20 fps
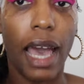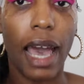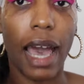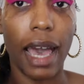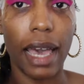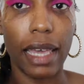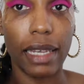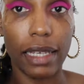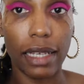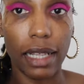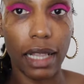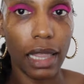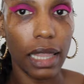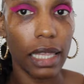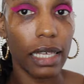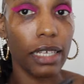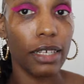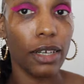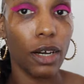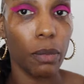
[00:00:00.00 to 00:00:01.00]
and
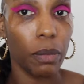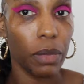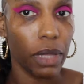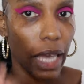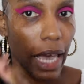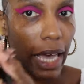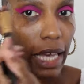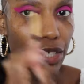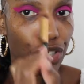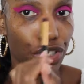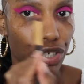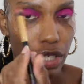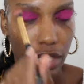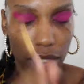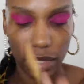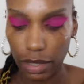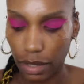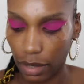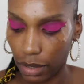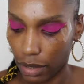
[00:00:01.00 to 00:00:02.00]
clean up the
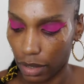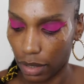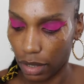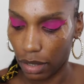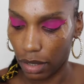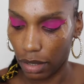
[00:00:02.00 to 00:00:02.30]
edges